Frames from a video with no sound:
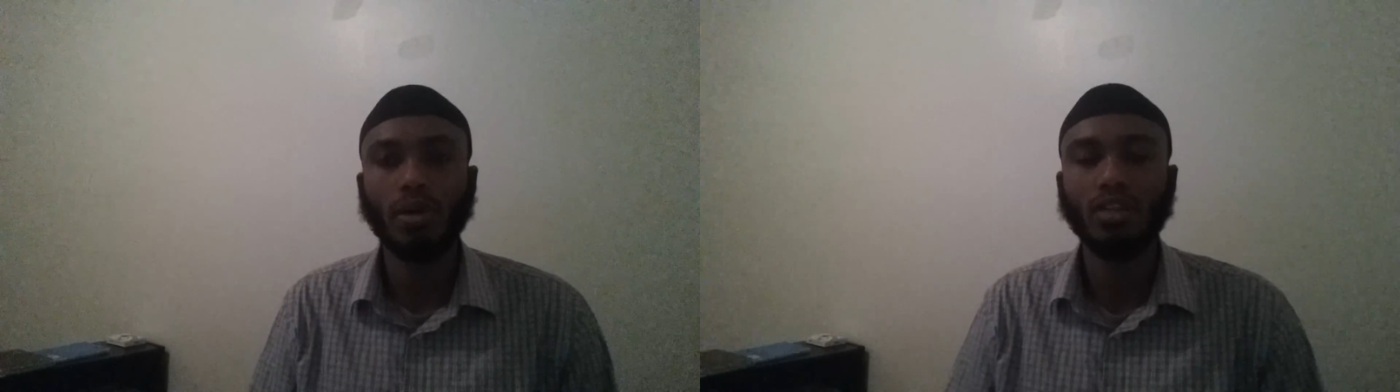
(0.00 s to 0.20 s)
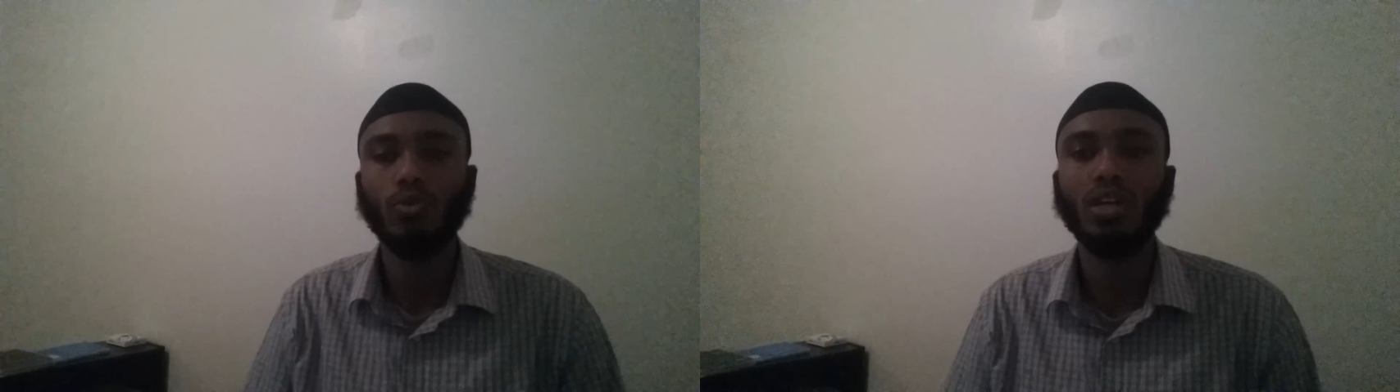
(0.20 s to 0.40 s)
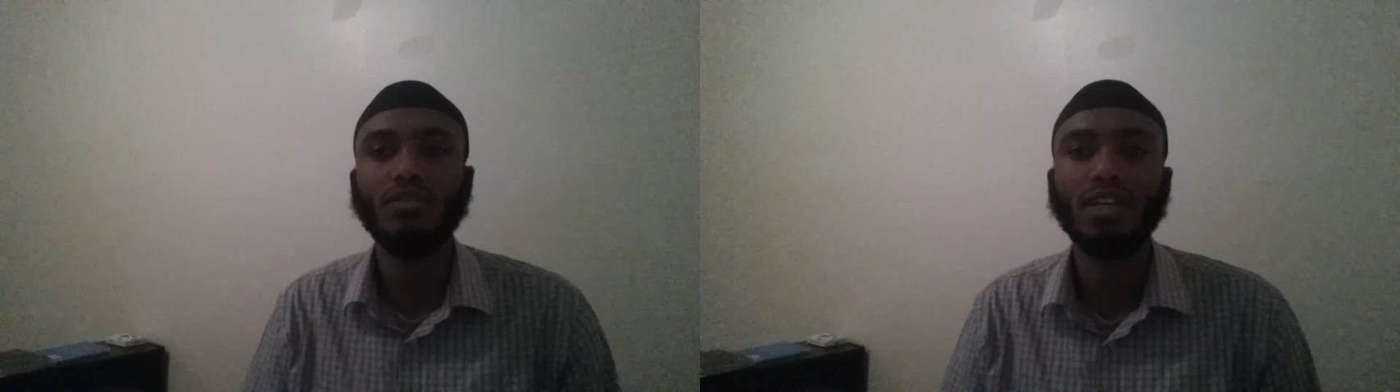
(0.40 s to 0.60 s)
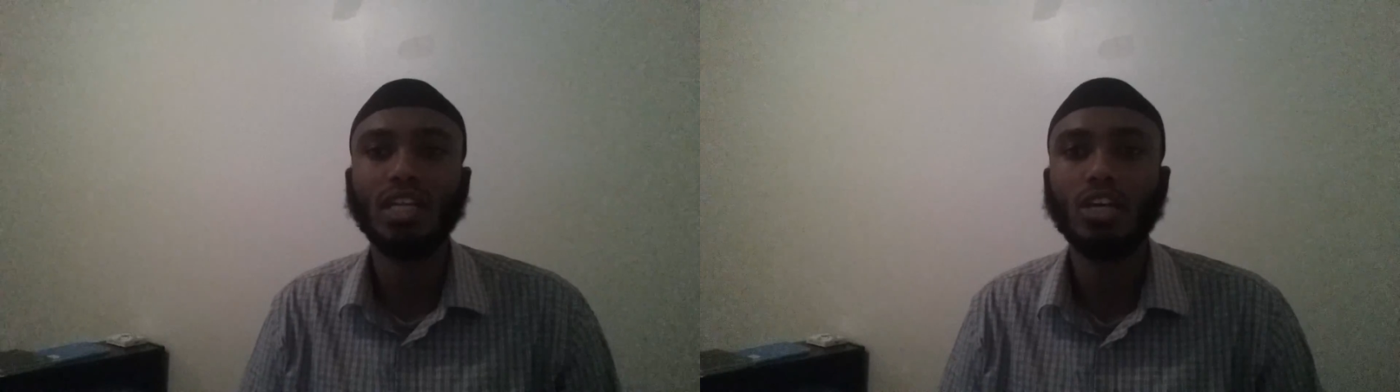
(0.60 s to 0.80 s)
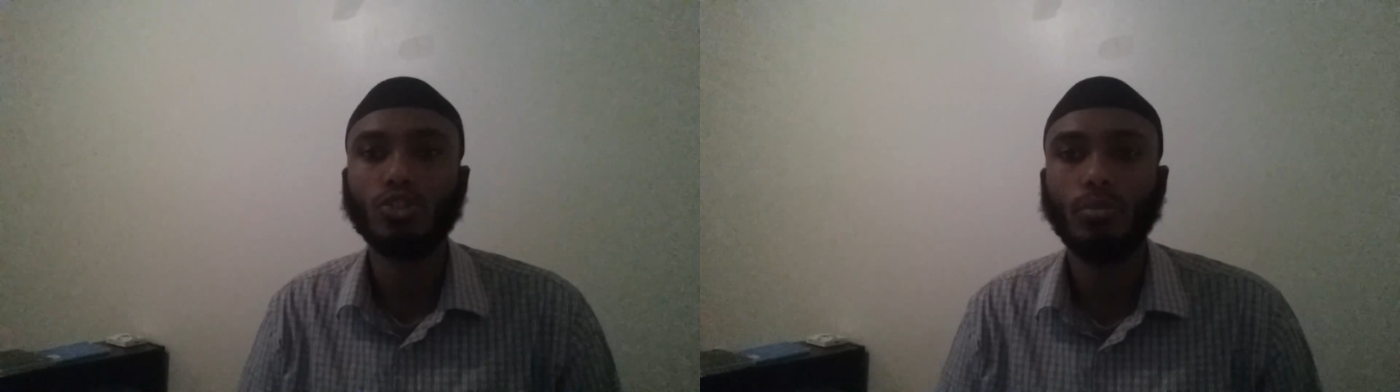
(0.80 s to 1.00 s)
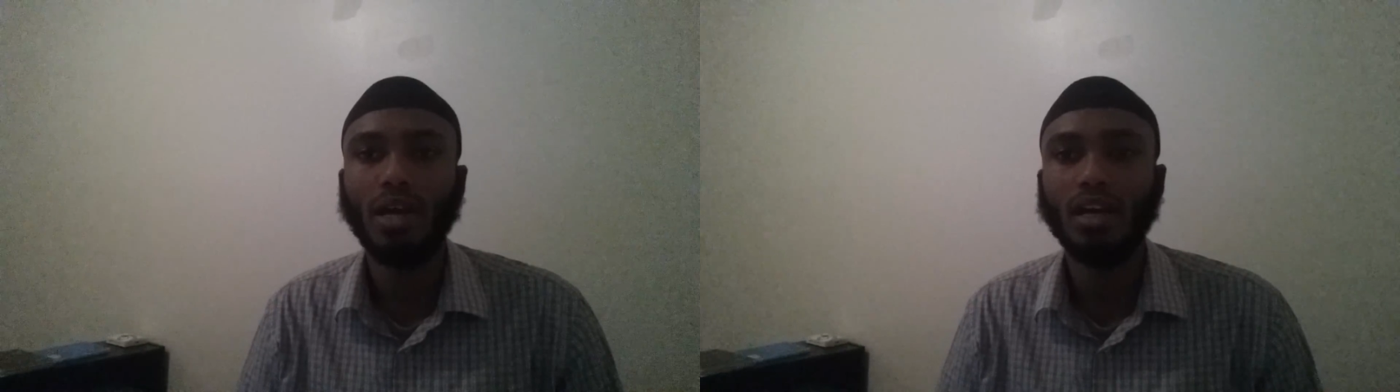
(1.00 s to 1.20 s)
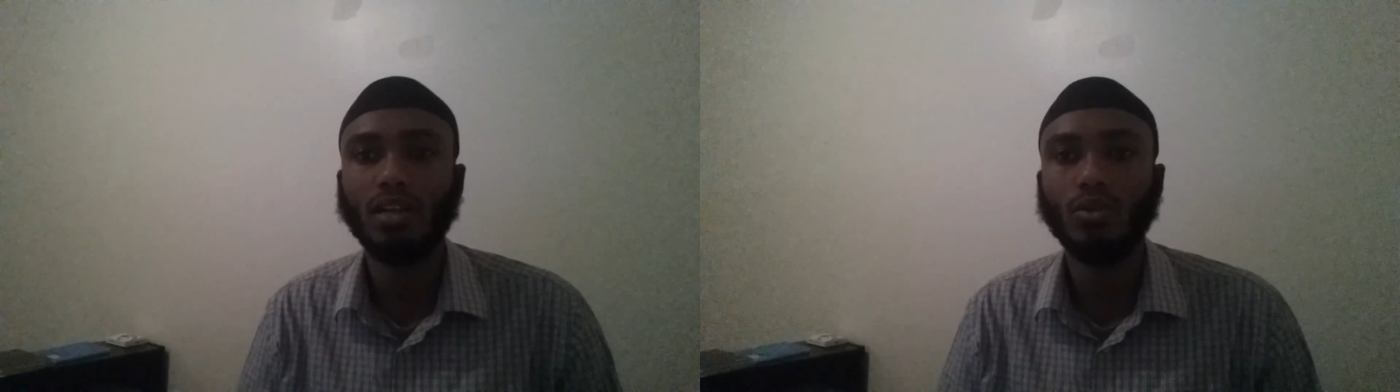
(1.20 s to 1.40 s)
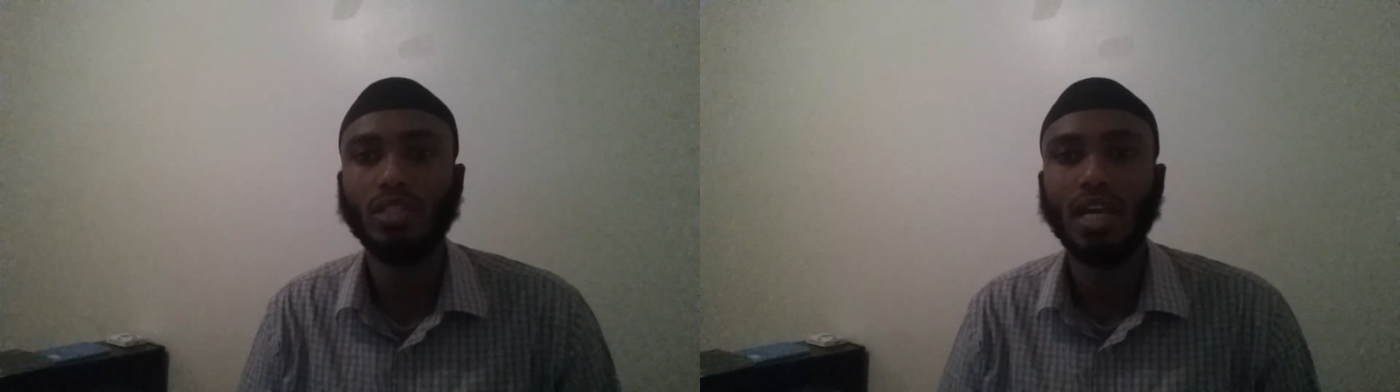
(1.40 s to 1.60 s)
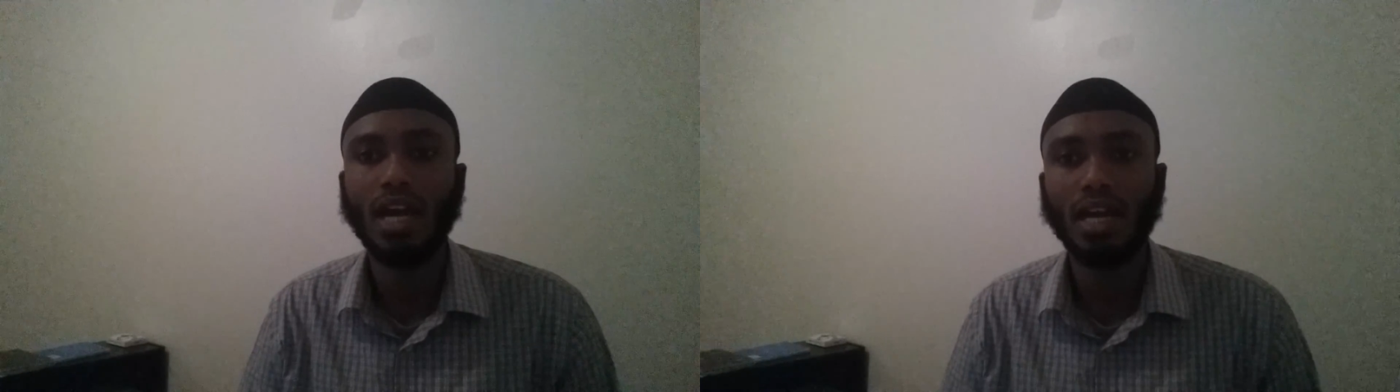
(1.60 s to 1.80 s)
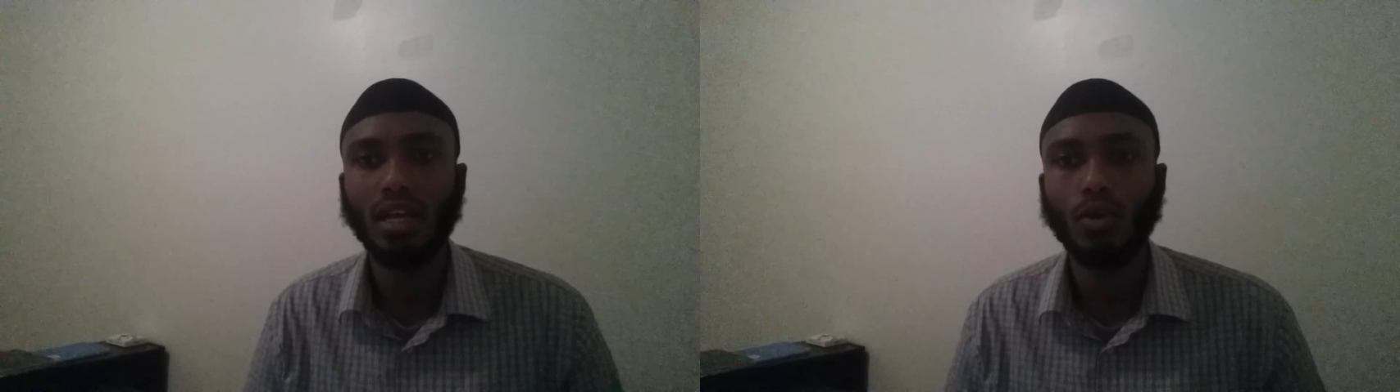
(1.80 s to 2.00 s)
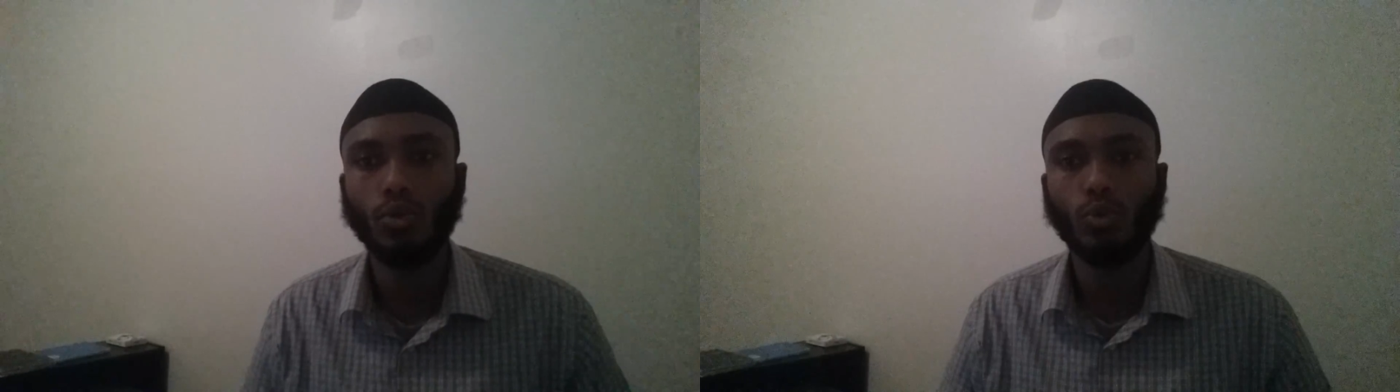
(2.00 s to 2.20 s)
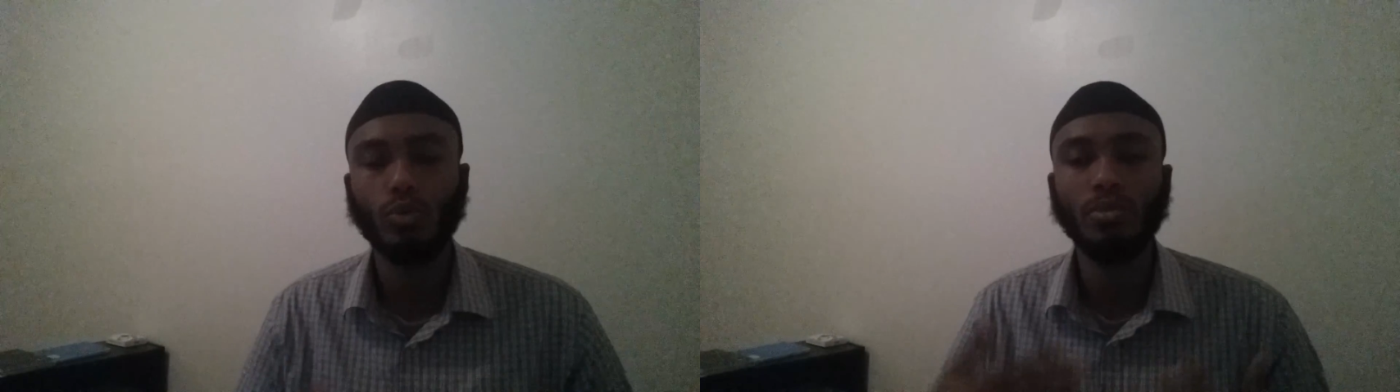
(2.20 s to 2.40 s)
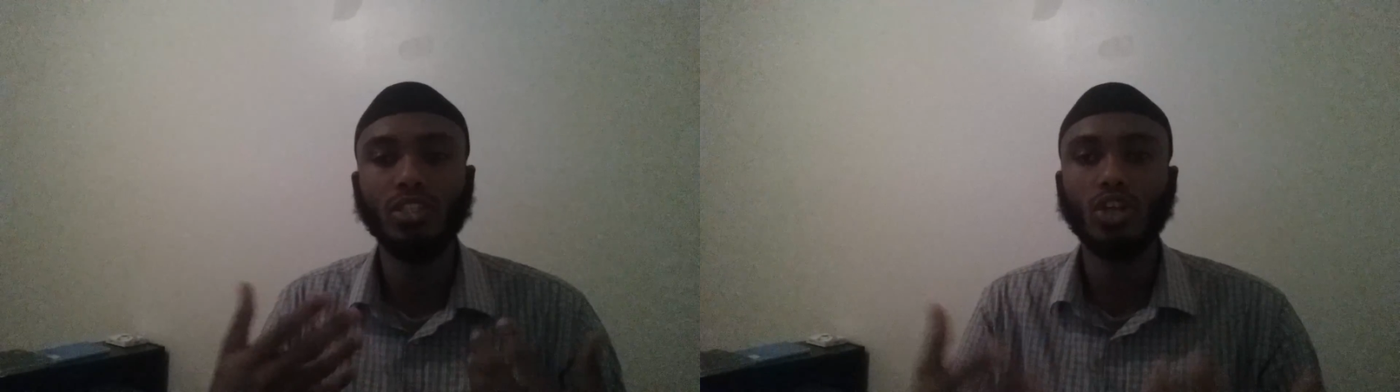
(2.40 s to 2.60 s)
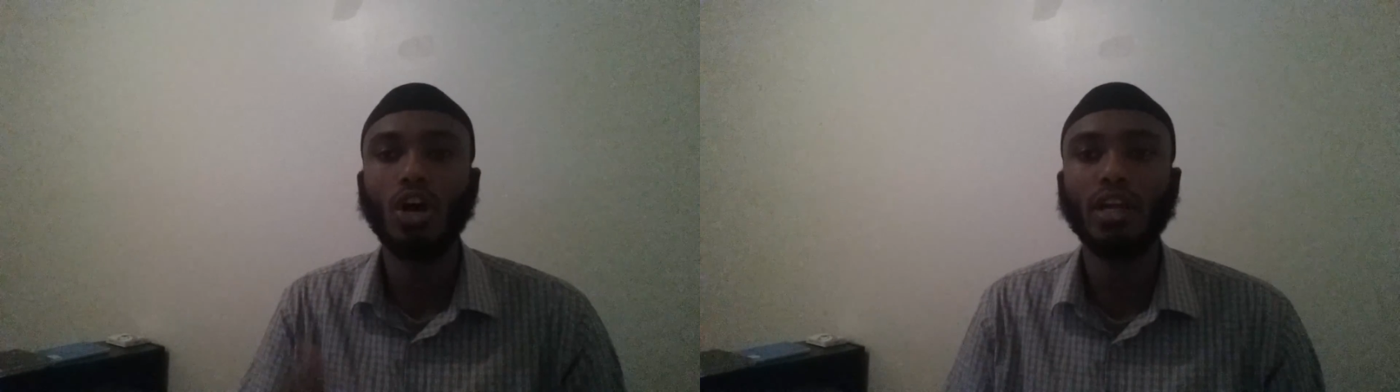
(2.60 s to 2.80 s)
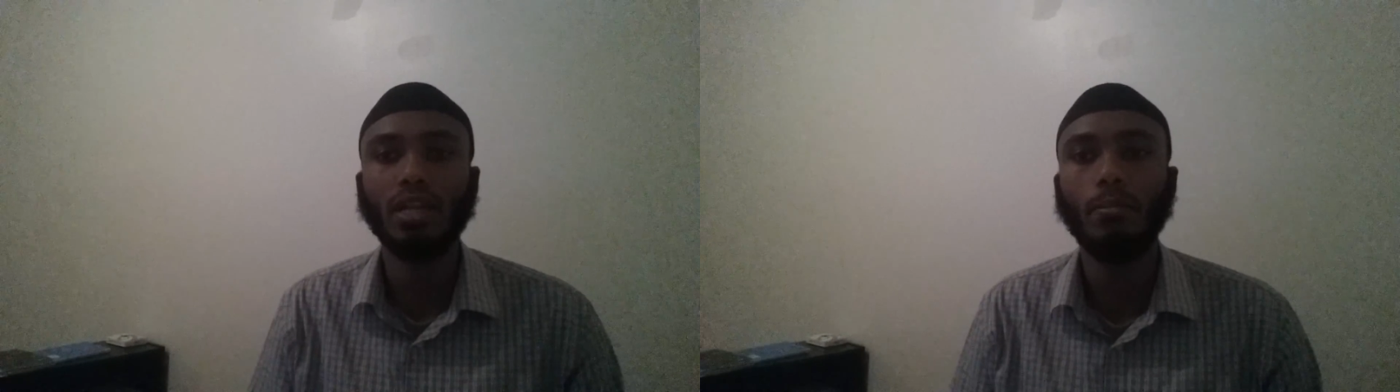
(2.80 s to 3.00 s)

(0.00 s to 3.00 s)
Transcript: by the will of Allah subhanahu wa ta'ala, we will be talking